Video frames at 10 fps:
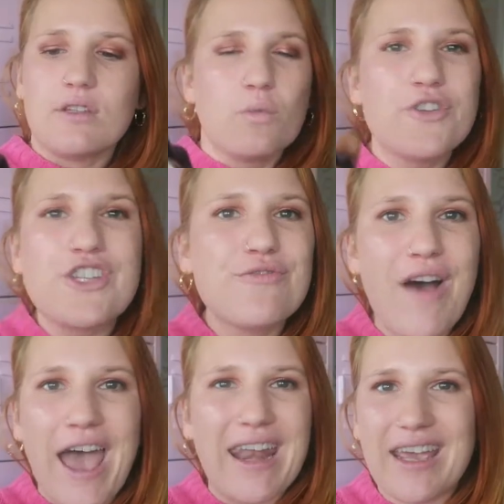which is
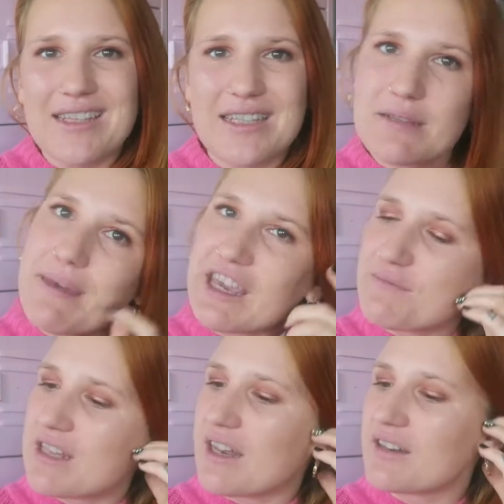fine. I guess it's a
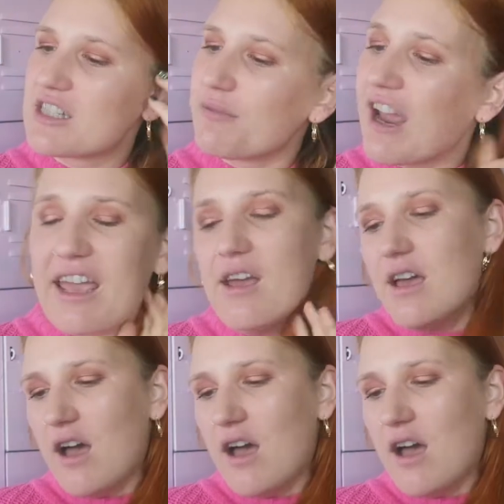makeup setting spray.